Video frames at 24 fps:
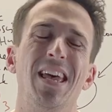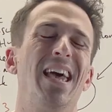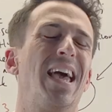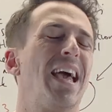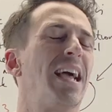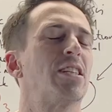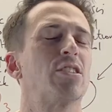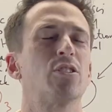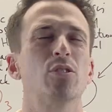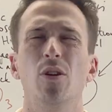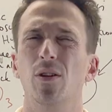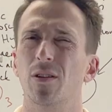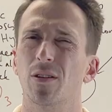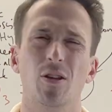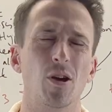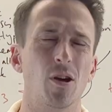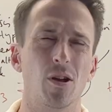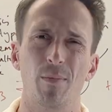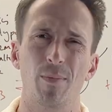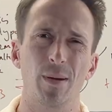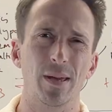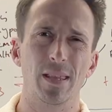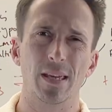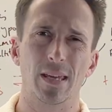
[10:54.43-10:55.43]
It's not going
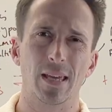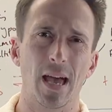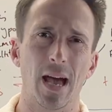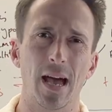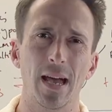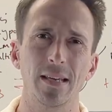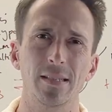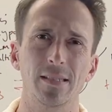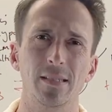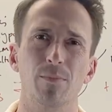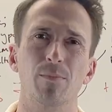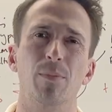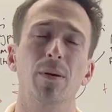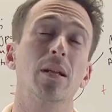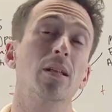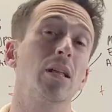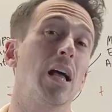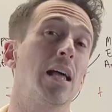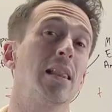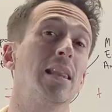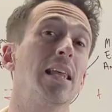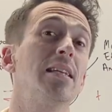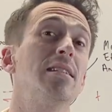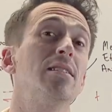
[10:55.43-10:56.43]
to be the case, but it
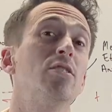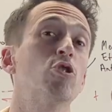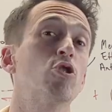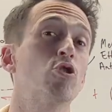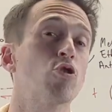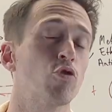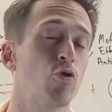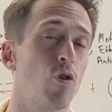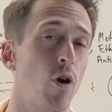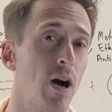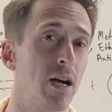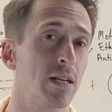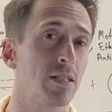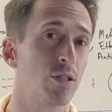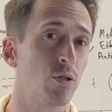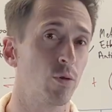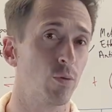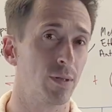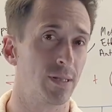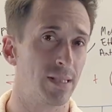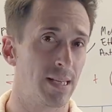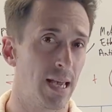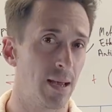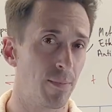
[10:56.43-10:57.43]
at least tries to
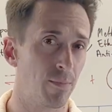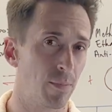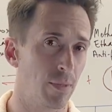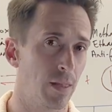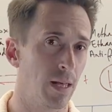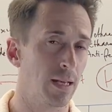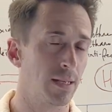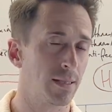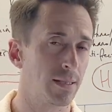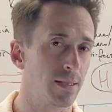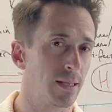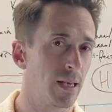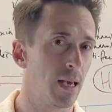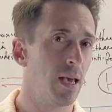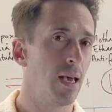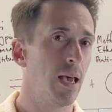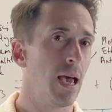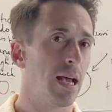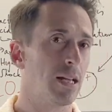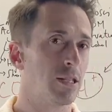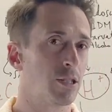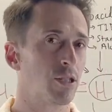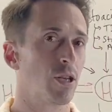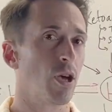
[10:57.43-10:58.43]
attempt this.
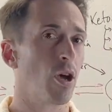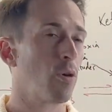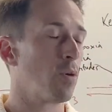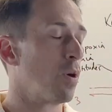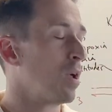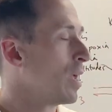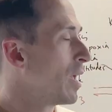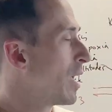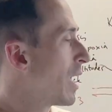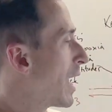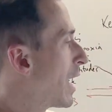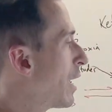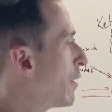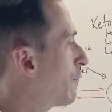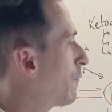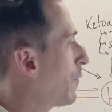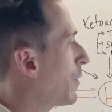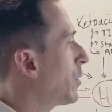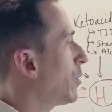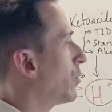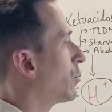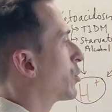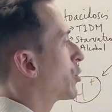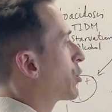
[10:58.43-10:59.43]
And so if we
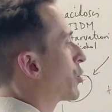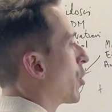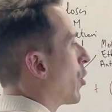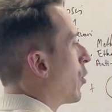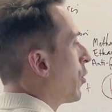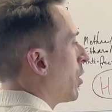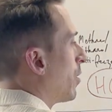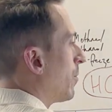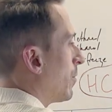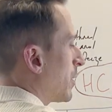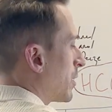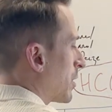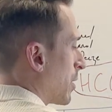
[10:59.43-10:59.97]
use sodium as